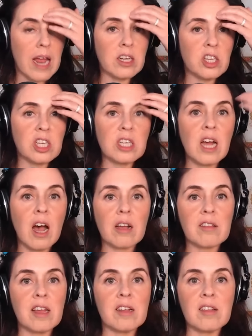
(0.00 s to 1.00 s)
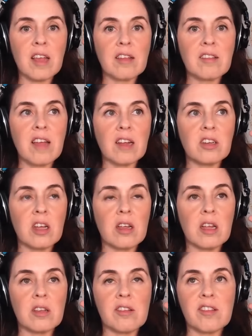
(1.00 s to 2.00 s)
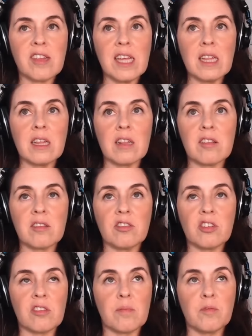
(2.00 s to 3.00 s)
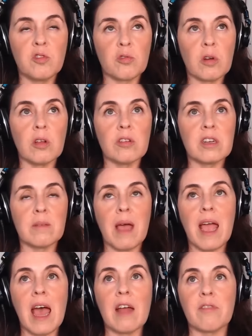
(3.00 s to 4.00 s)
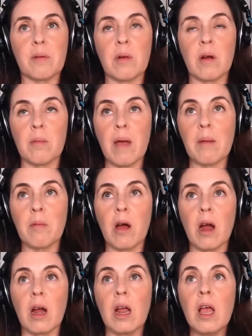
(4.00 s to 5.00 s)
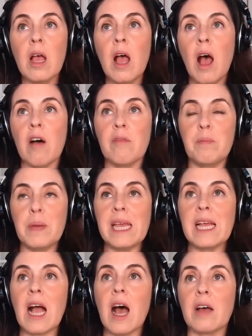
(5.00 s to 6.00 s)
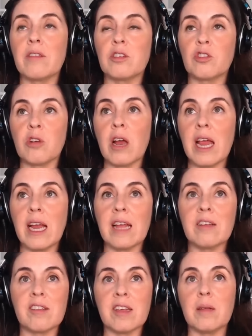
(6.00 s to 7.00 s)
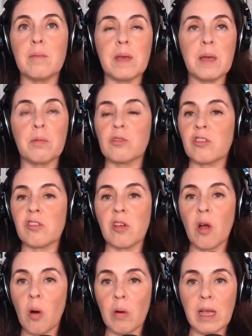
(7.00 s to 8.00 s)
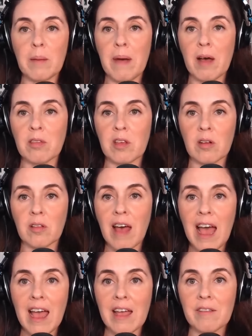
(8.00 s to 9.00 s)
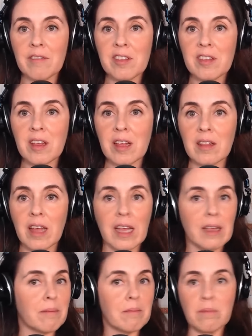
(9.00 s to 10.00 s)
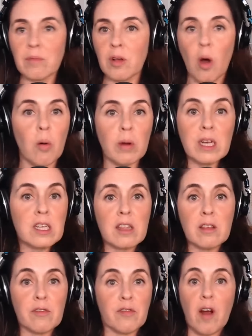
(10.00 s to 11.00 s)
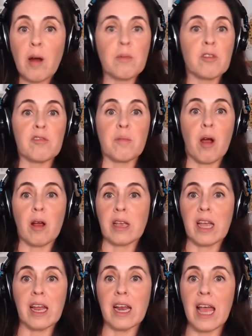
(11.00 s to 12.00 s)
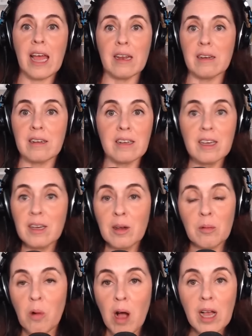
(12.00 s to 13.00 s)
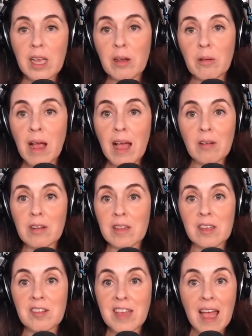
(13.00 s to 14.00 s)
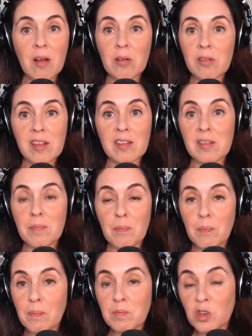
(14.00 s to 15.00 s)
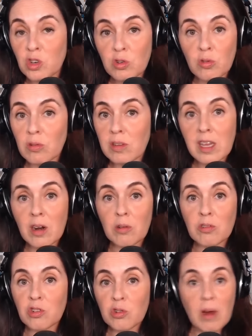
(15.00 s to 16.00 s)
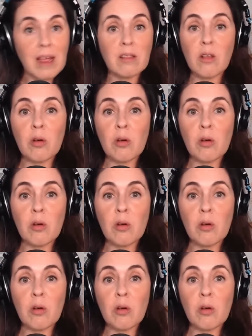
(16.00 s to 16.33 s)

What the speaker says: And she talks, it's like such a scene that's just drilled into my head from her memoir of being on the train and seeing people just going about their lives, like going to the farmer's market and walking around in these towns as, train